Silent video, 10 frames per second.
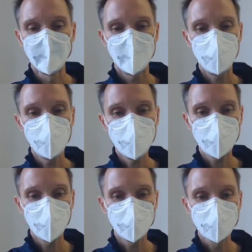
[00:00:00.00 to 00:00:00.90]
Here we are
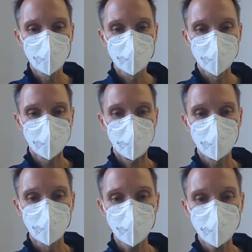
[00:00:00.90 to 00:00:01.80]
going to use a
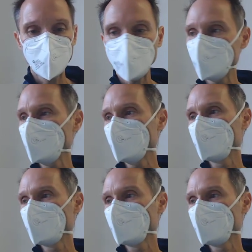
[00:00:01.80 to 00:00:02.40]
label again.